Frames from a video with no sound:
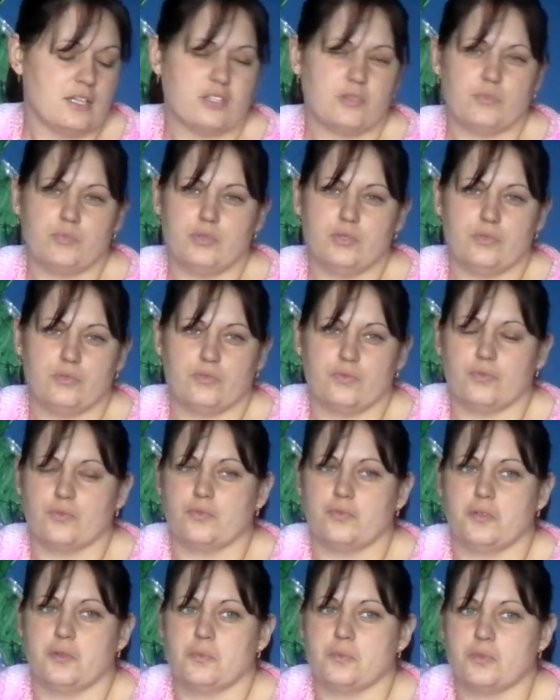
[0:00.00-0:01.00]
It's a beautiful
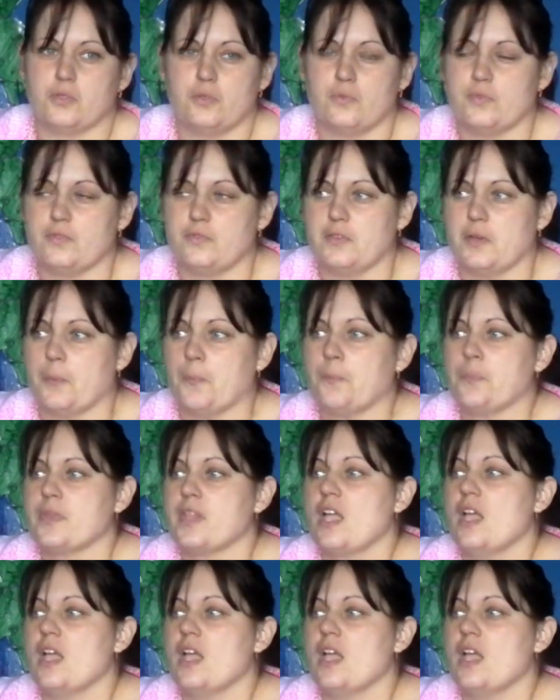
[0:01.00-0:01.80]
film. It's a lovely film.